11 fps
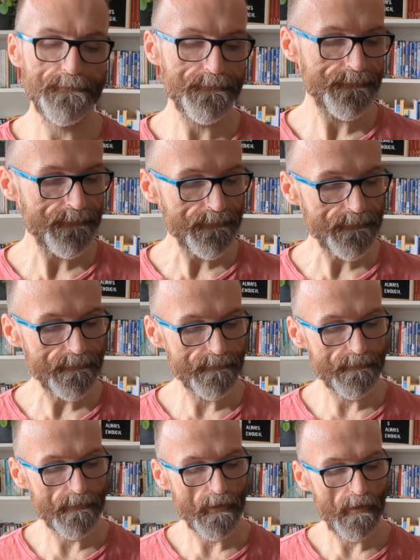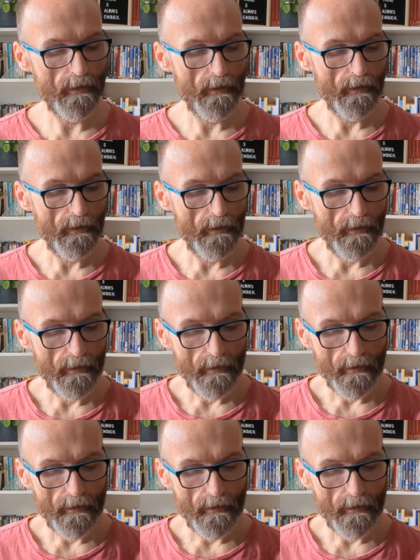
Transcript: Nobody speaks.